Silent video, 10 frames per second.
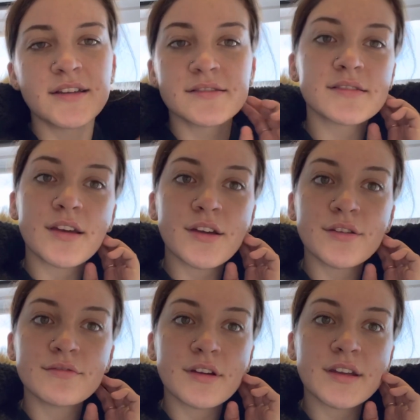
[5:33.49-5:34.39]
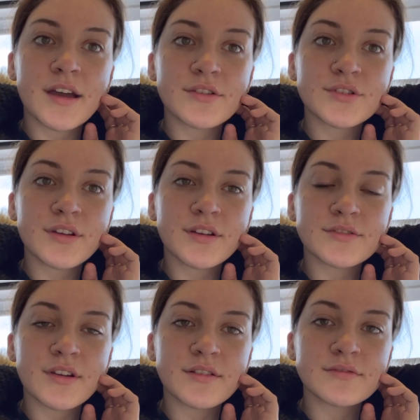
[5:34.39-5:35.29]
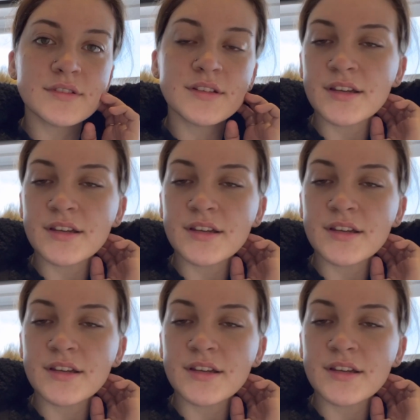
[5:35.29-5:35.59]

So yeah, I'll show you guys around